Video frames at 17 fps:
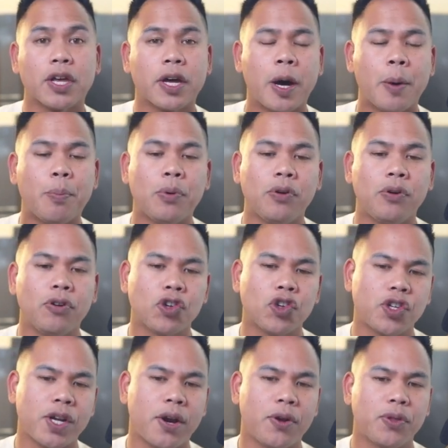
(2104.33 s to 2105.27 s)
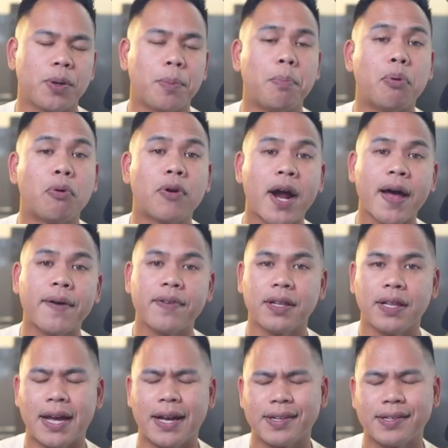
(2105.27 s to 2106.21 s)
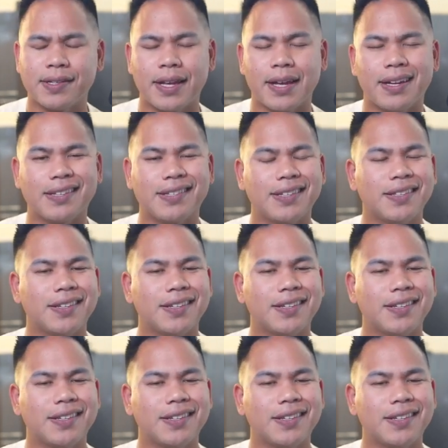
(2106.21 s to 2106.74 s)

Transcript: couple share their private last dance.